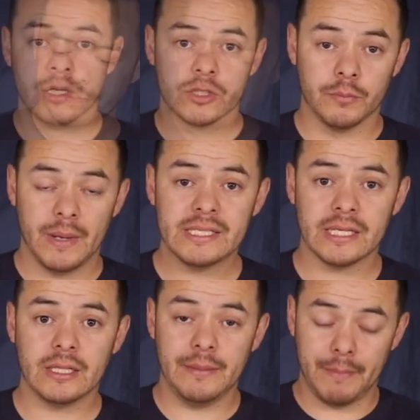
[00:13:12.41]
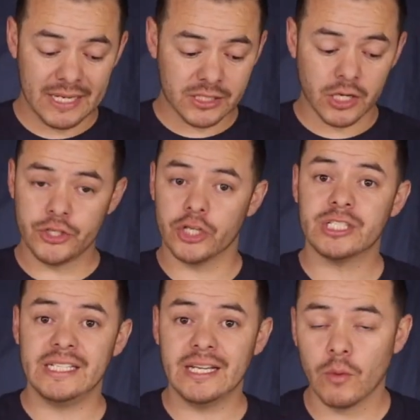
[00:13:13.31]
So basically, based on your
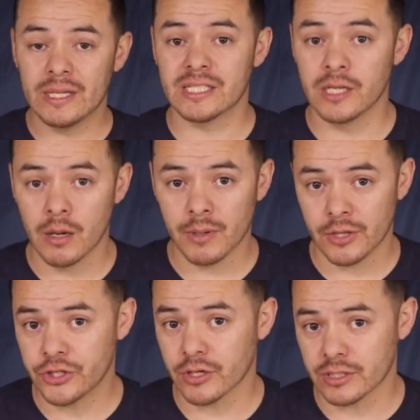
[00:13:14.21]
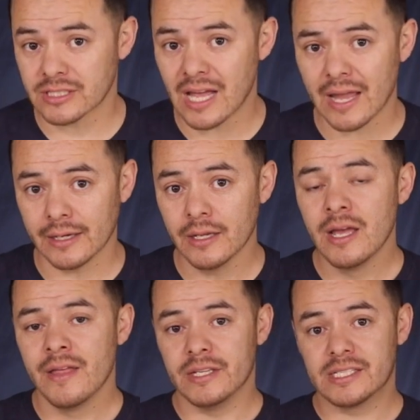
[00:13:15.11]
sequence number that you're assigned,
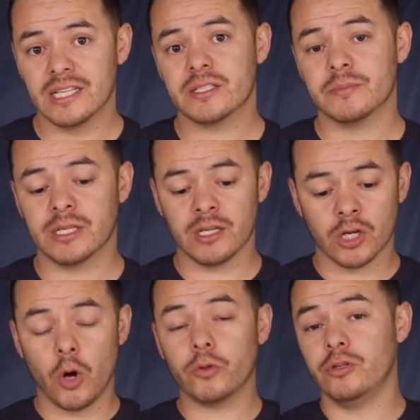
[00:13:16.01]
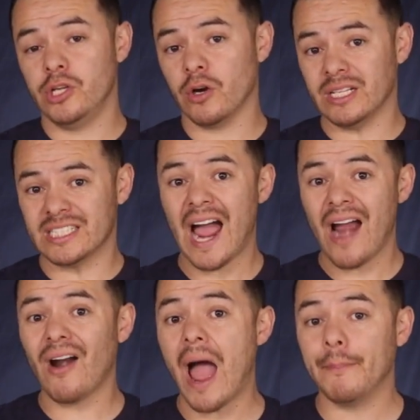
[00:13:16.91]
the system's going to go through your
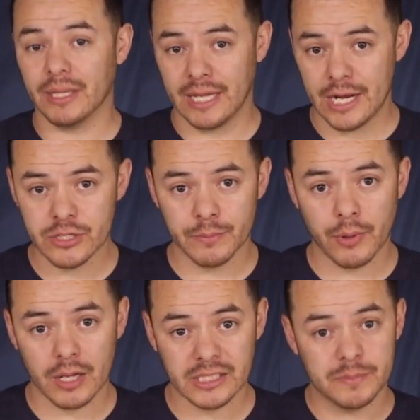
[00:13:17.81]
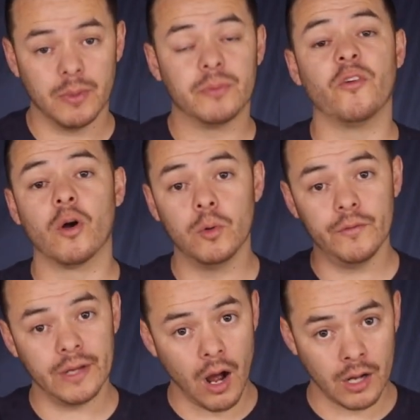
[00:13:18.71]
entire application process before
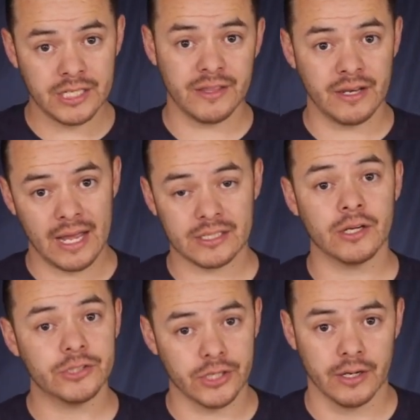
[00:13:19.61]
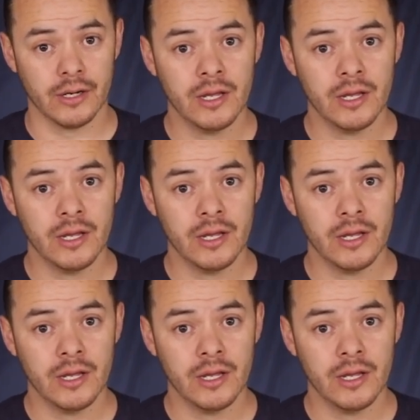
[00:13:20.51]
moving on to the next hunter.